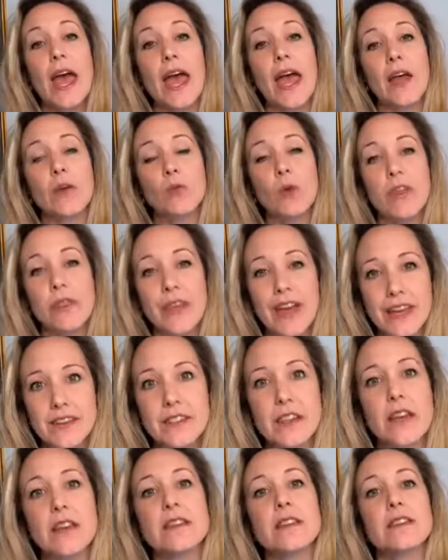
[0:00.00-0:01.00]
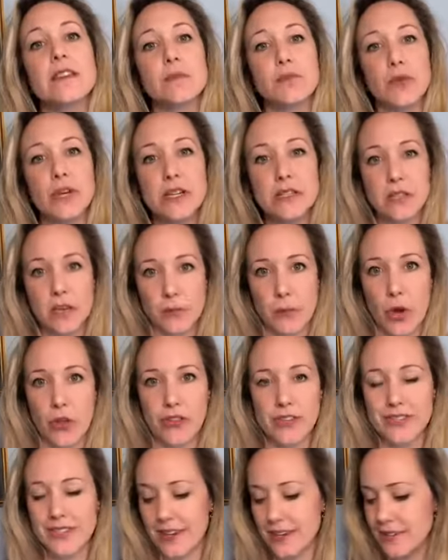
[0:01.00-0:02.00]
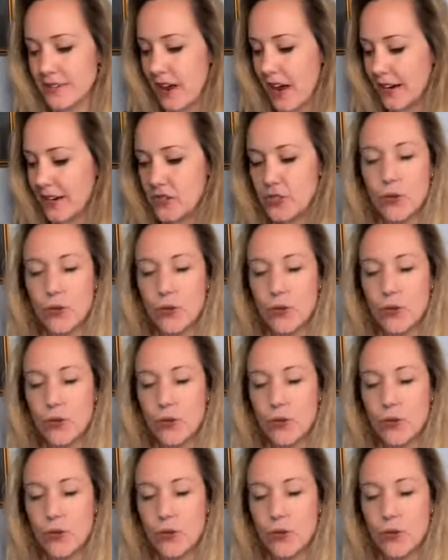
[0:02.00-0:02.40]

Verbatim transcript: And what that does is it brings up all this anxiety.